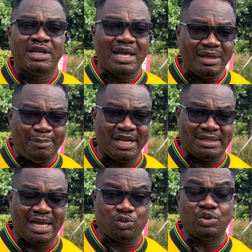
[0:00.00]
And the Black
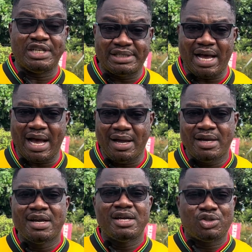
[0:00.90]
Stars would desire
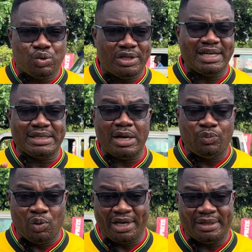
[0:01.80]
to get a
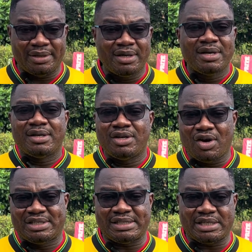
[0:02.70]
win.
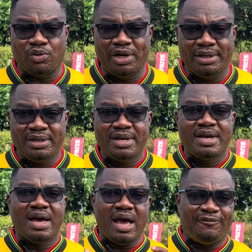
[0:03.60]
Not just a win,
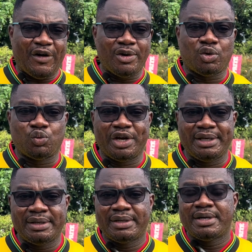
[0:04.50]
a very good
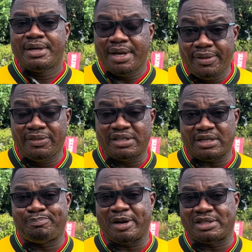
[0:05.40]
win in this
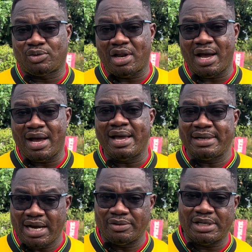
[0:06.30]
particular
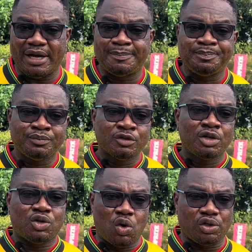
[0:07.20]
encounter.
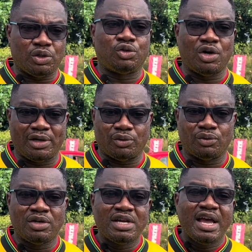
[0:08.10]
Coach Otado,